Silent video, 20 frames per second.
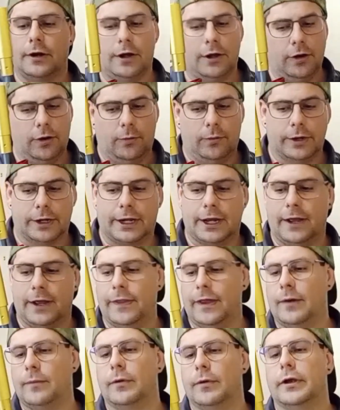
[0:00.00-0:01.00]
I don't want to
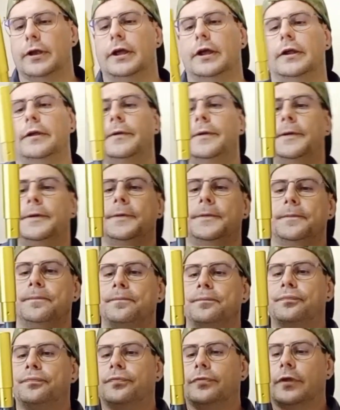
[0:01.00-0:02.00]
cut that one down.
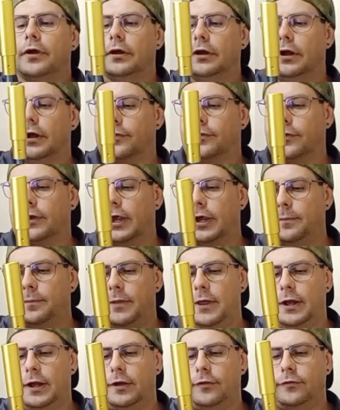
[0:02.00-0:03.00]
I like to
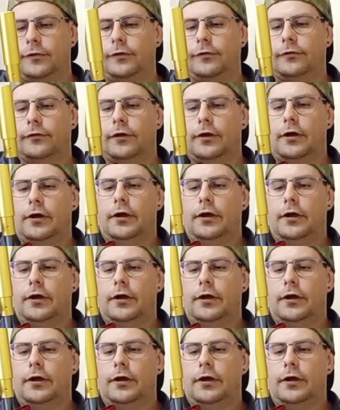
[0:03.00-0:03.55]
keep that as is